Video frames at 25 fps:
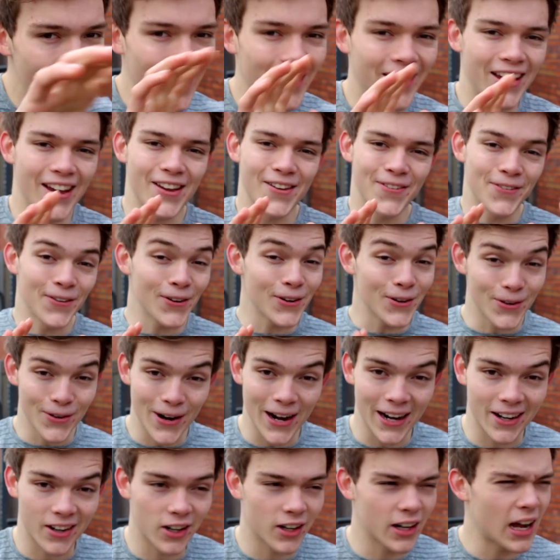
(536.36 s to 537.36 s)
Okay, for the
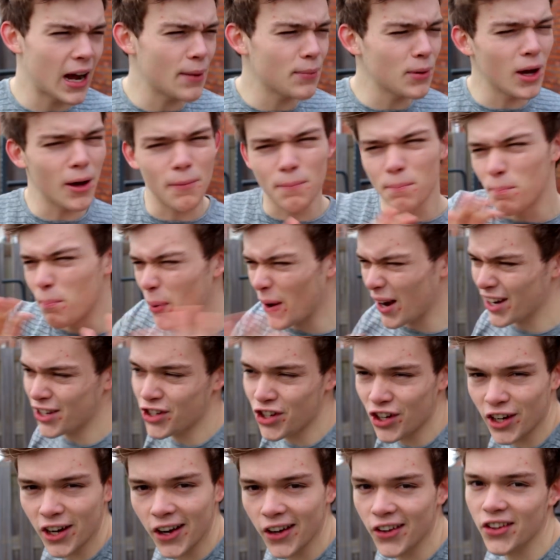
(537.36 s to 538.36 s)
record, I'm not
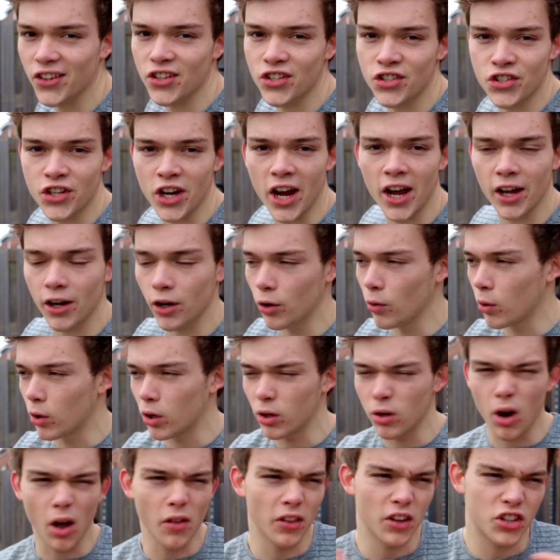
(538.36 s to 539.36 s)
bashing on this channel
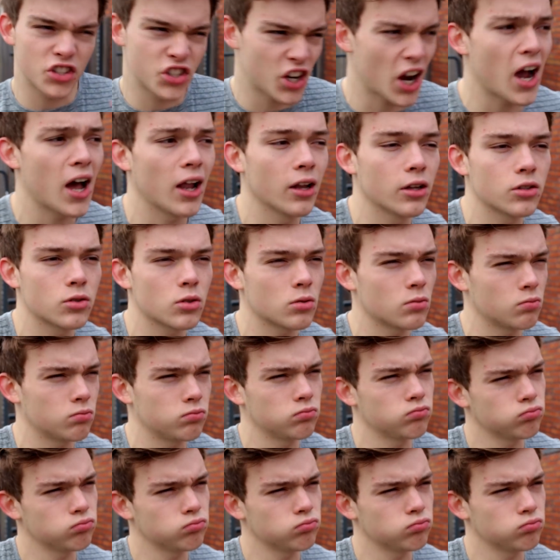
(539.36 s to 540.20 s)
or on the challenge or